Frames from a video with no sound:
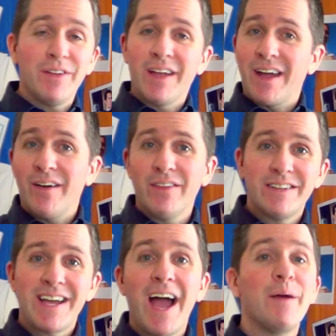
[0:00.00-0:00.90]
you got all the
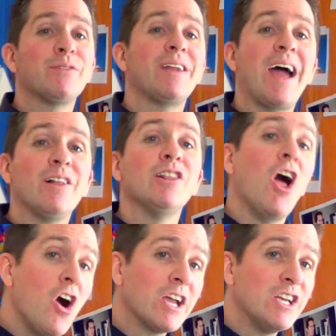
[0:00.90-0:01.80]
times on how
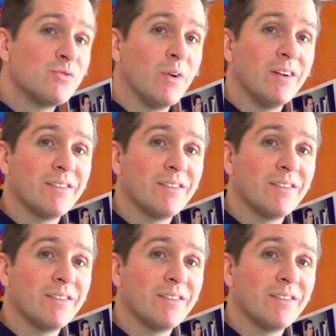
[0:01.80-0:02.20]
long each one